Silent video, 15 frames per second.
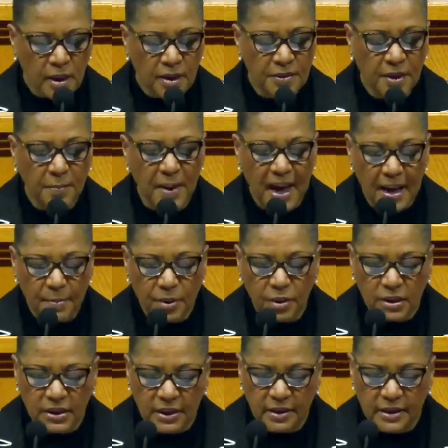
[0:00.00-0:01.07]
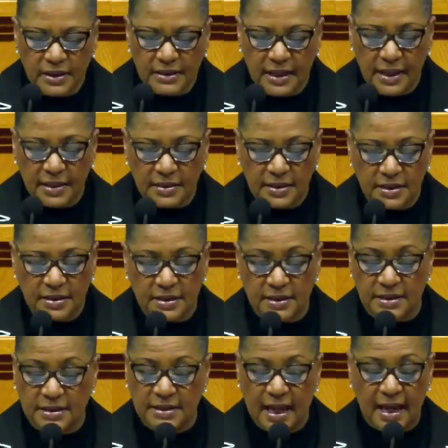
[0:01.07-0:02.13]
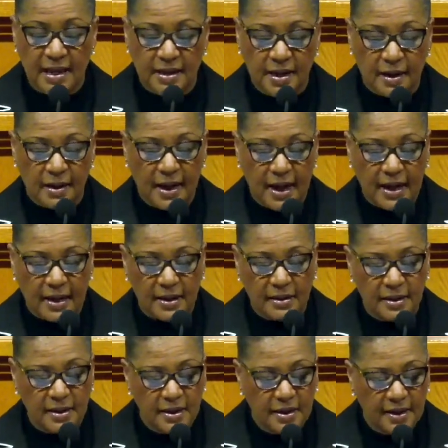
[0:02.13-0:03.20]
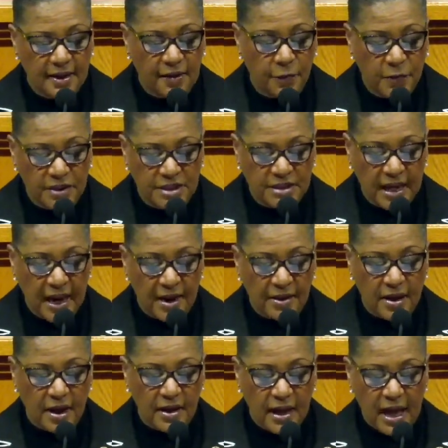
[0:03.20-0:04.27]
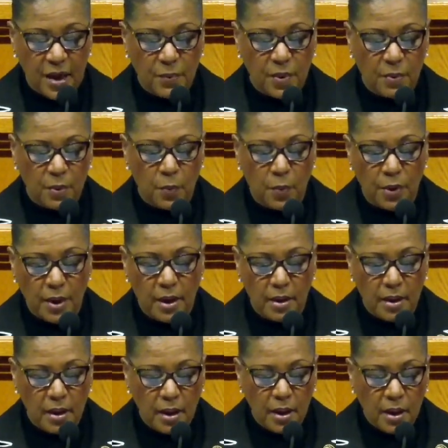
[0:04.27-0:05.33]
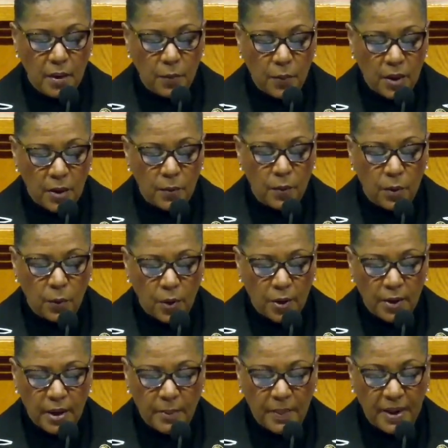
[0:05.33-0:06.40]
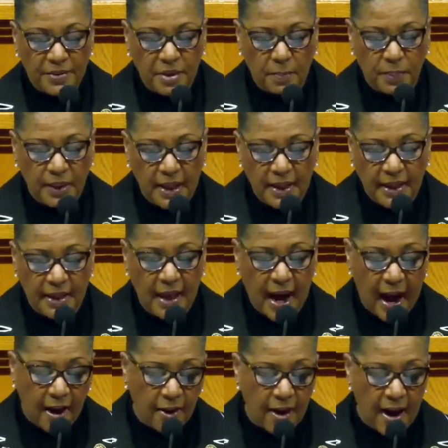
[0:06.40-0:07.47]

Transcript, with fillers: The Bible clearly tells us to stay in our lane. If we stay in our lane, we will worry we will worry about the plank in our